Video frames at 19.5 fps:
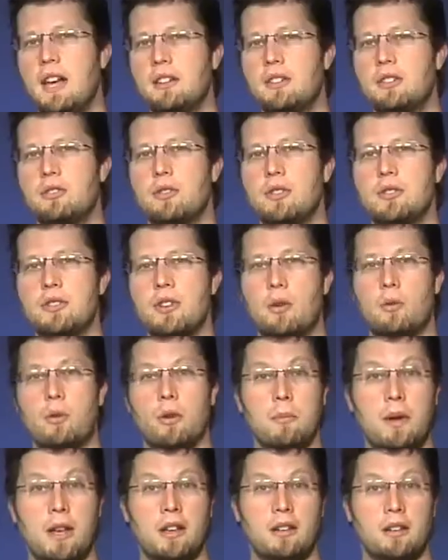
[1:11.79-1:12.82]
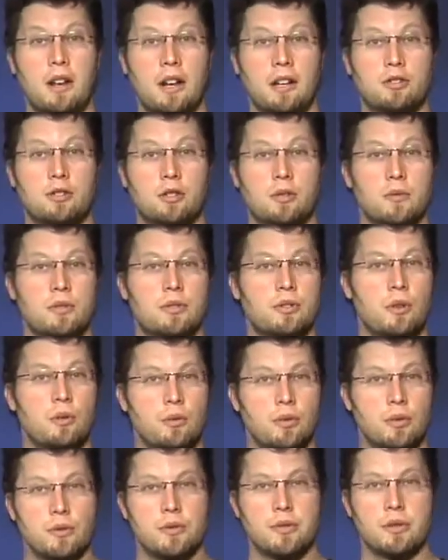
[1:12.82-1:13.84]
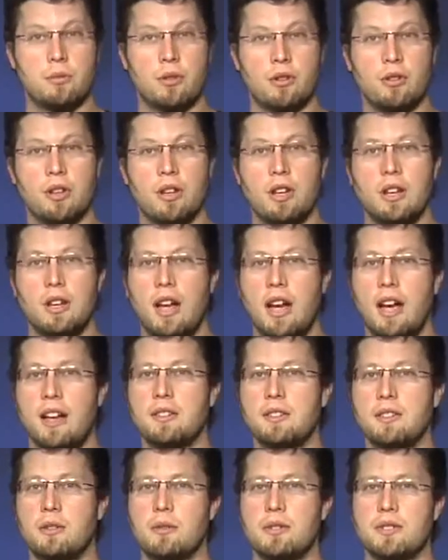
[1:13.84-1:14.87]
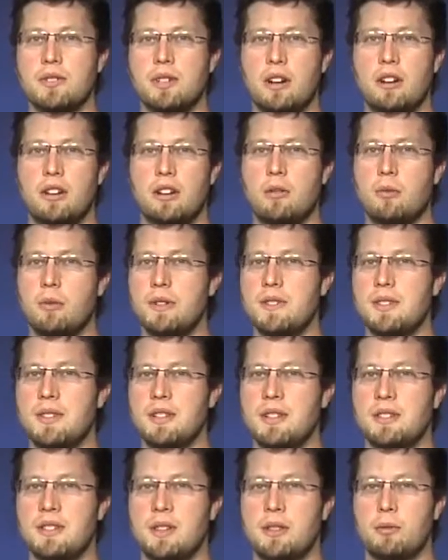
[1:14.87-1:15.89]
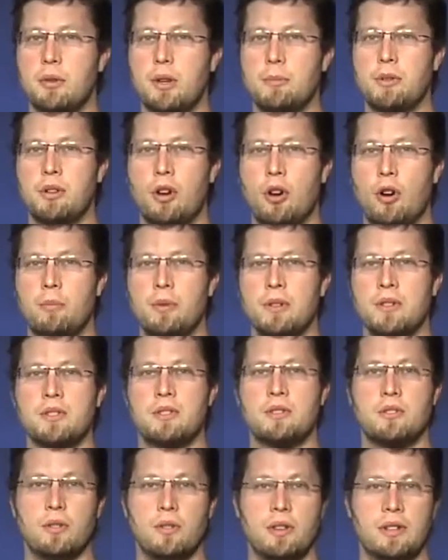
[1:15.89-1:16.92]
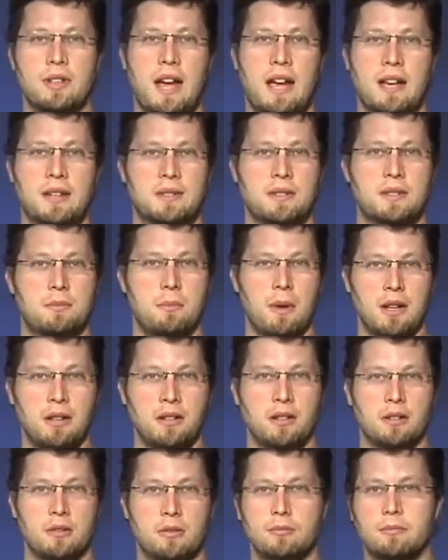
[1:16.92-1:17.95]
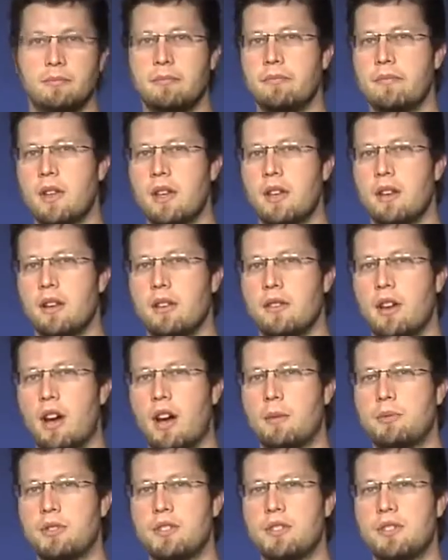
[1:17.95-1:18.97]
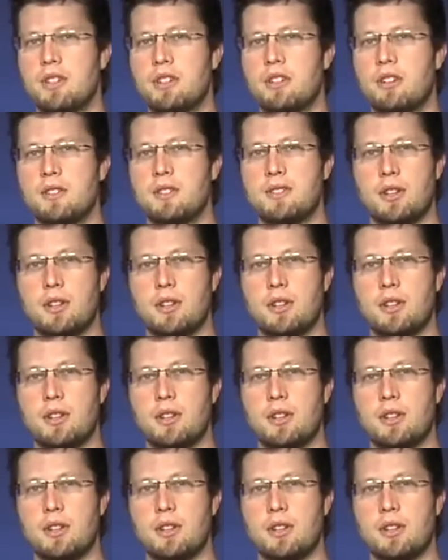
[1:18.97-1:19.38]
extras are what make Nitro so usable, and so it's not a coincidence that the ribbon opens to the Tasks menu. The options here are